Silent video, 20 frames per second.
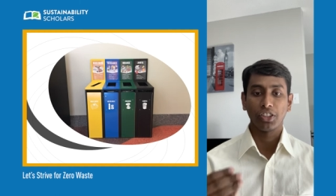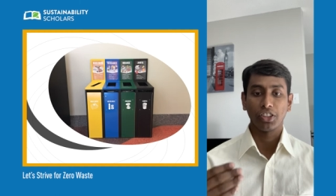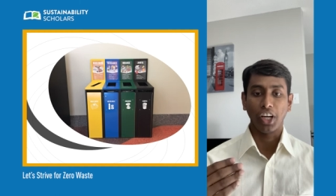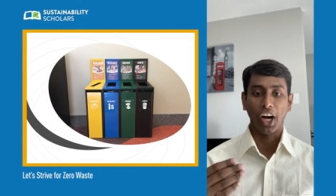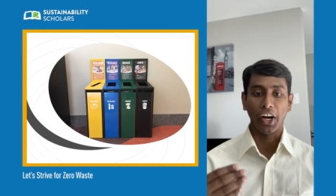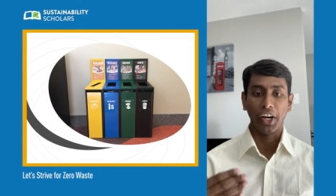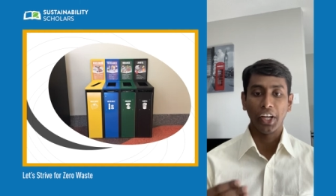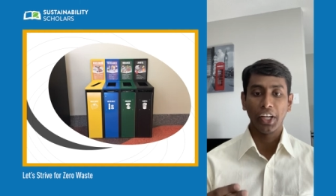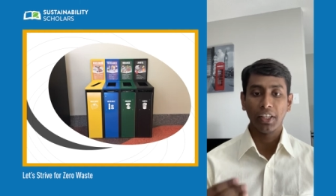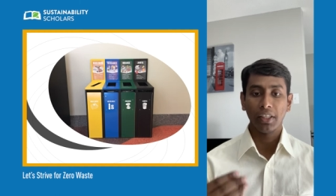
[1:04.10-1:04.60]

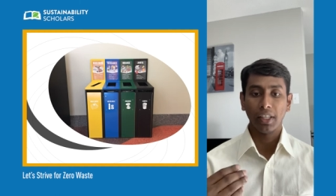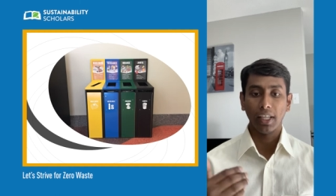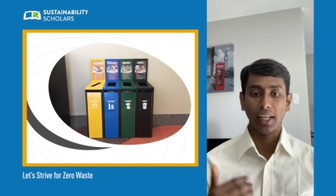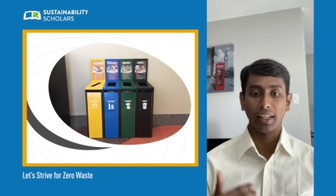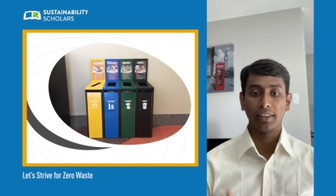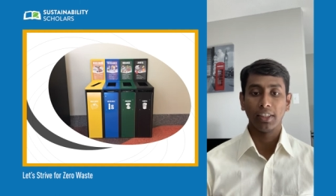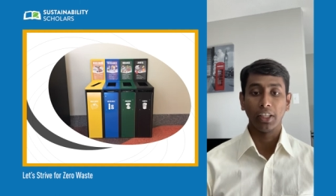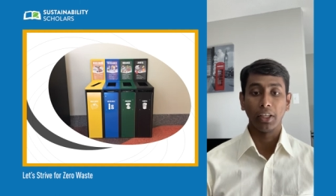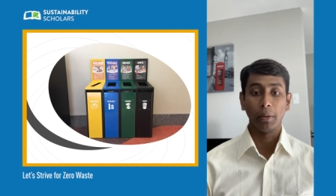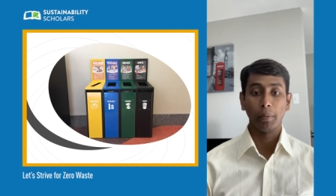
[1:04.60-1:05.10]
studied
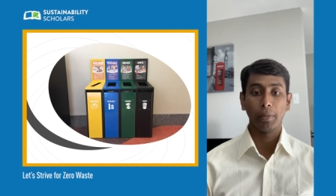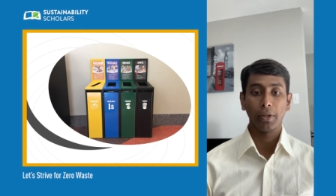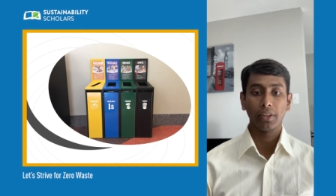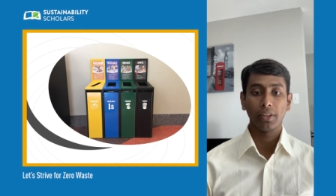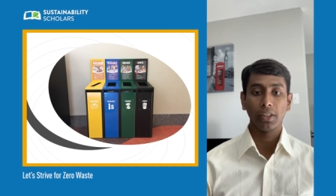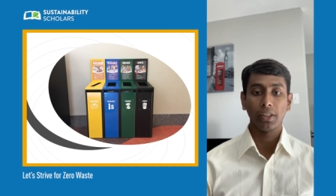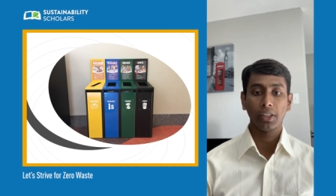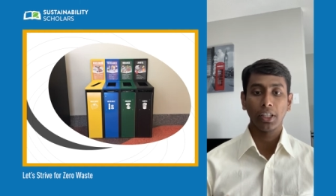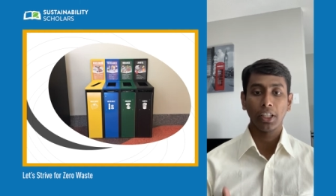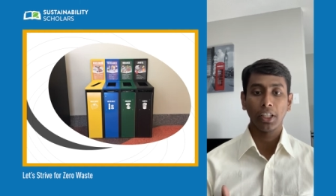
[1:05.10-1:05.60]
as a
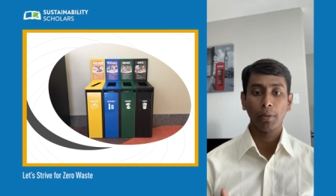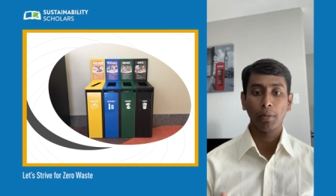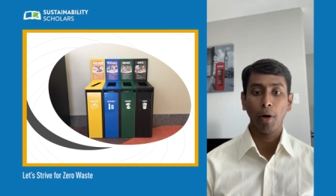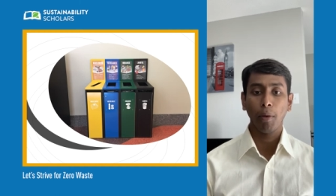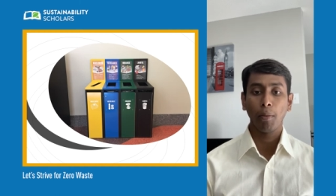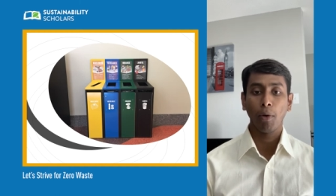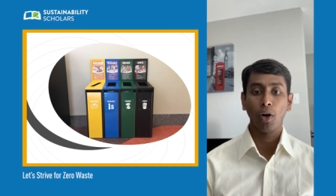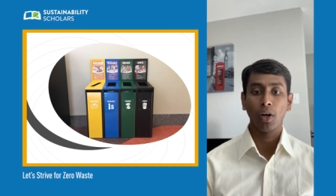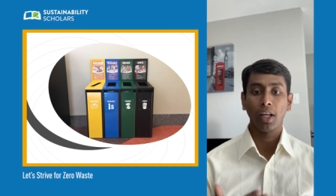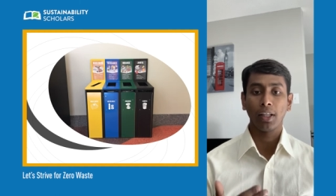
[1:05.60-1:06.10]
representative
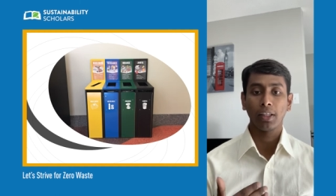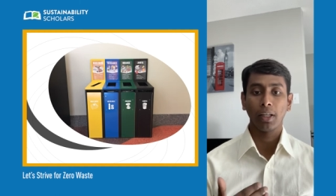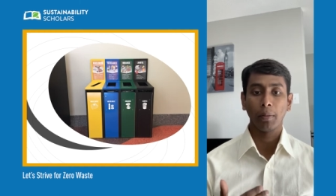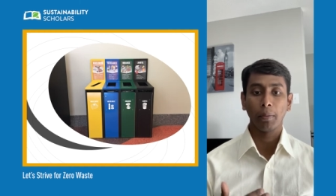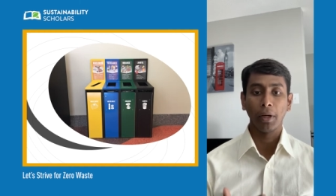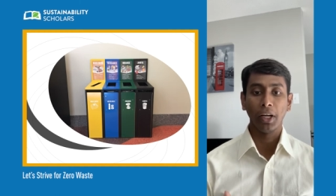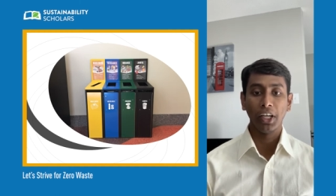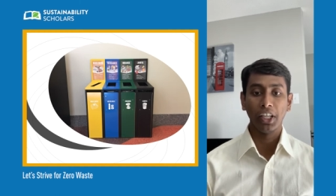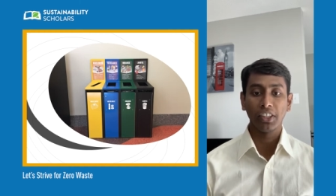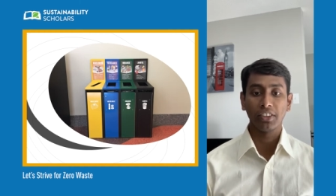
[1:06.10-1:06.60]
of all other
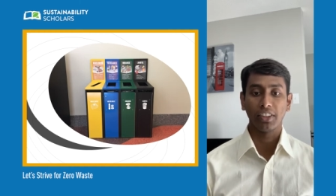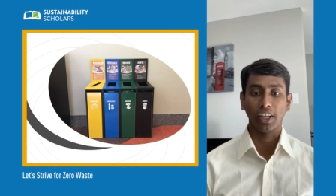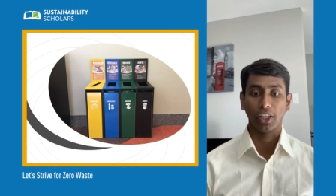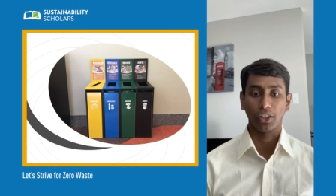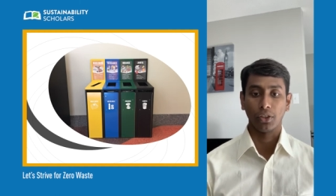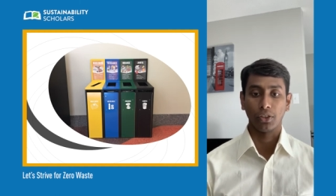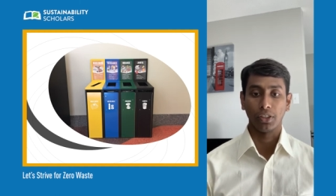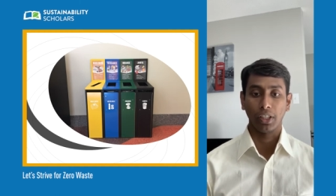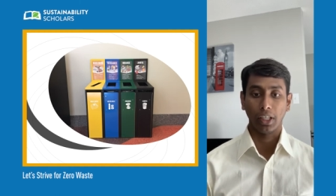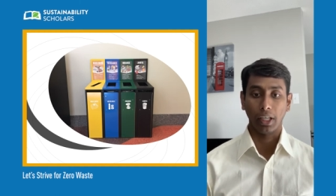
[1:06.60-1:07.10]
buildings
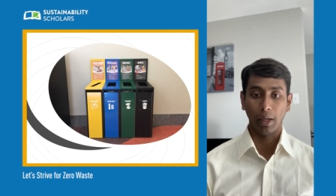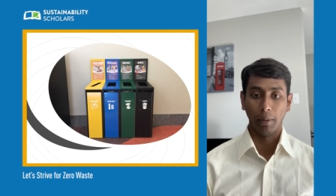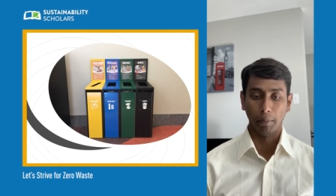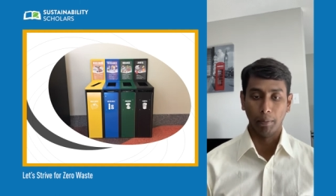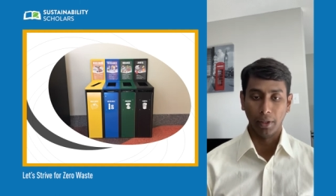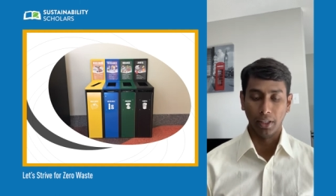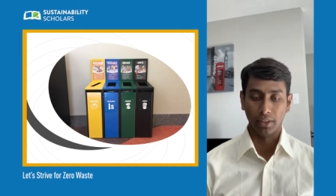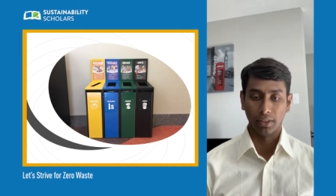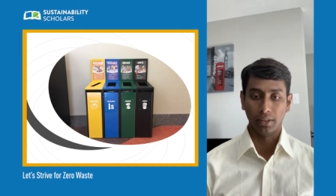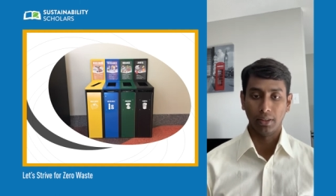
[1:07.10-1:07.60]
across the
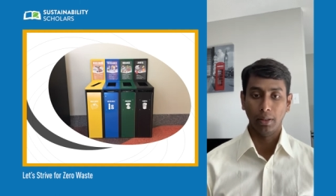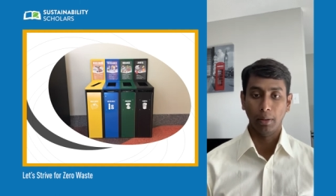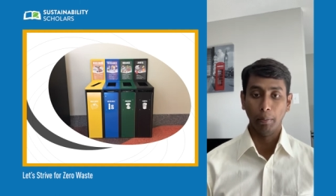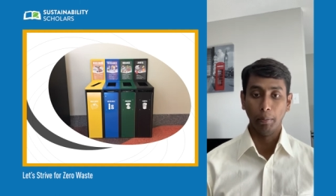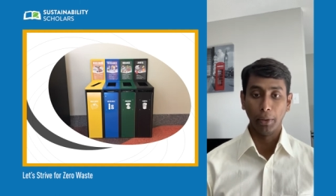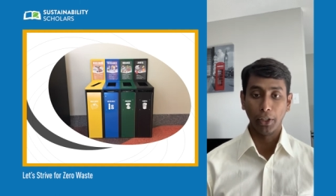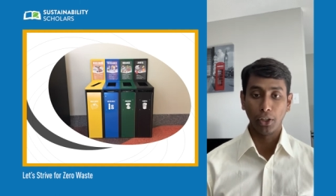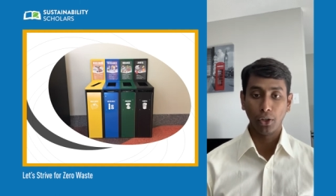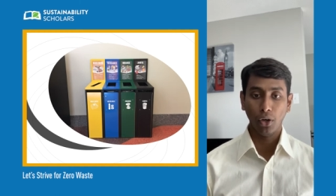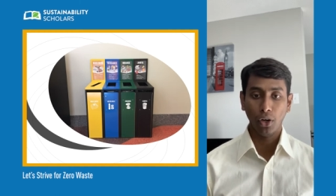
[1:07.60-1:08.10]
campus
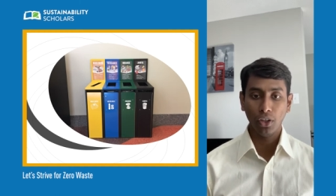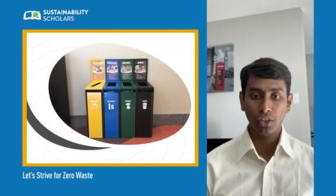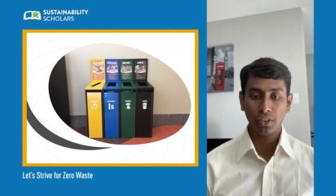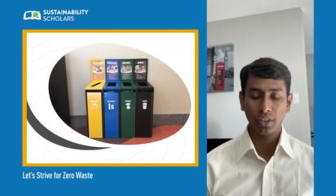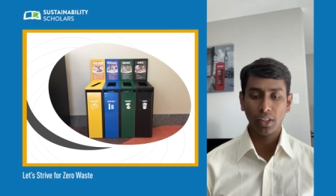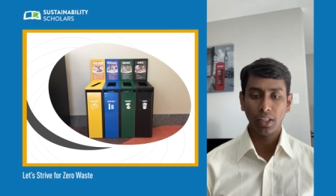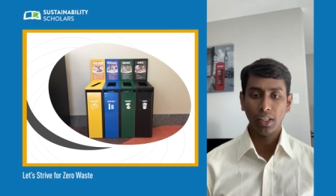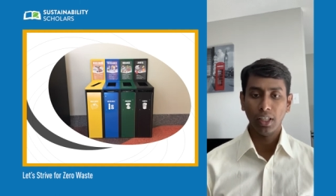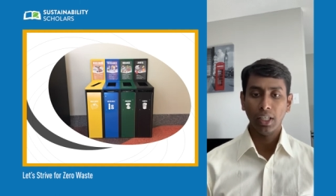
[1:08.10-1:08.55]
because